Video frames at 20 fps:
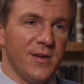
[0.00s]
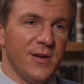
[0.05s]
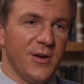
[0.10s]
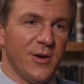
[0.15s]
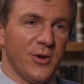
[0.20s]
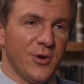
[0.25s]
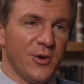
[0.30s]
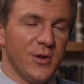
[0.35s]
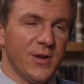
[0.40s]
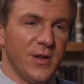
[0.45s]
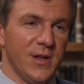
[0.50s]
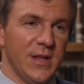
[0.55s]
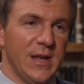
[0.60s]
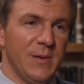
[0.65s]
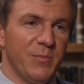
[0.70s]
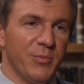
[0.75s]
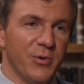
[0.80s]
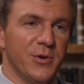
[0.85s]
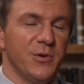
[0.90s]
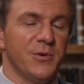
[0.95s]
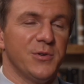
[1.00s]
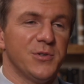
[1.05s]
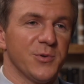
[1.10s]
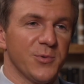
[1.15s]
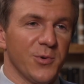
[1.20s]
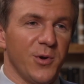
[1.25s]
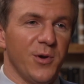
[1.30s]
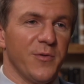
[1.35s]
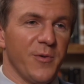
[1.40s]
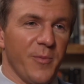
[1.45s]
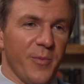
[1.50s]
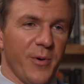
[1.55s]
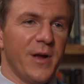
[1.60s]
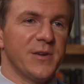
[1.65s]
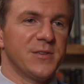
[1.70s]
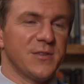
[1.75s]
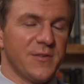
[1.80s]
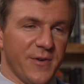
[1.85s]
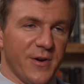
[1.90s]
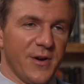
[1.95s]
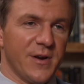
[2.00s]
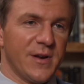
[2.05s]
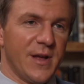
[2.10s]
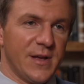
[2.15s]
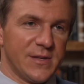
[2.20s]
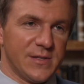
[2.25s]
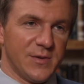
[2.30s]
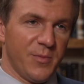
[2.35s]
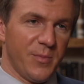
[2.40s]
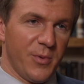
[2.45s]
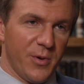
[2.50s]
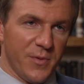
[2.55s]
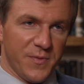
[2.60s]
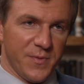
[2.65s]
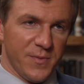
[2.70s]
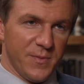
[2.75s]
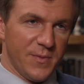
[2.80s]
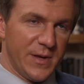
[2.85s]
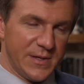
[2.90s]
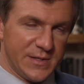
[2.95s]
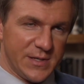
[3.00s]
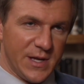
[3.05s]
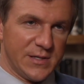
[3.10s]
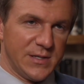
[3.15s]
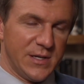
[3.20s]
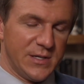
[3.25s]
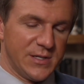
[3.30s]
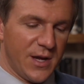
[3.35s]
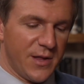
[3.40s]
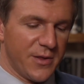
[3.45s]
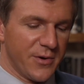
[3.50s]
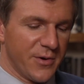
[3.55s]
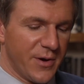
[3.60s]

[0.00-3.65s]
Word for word: a good lead producer role for Project Veritas. We both assessed each other,